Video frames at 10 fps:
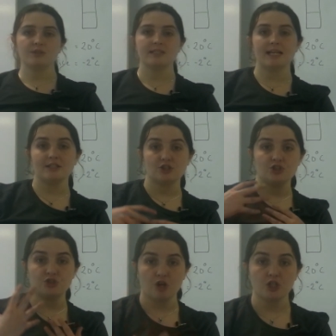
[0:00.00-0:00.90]
may do this
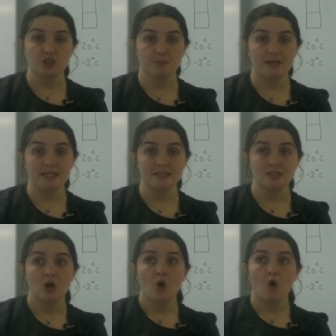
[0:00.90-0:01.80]
as a structured
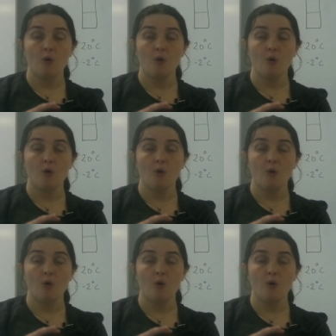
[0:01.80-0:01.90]
piece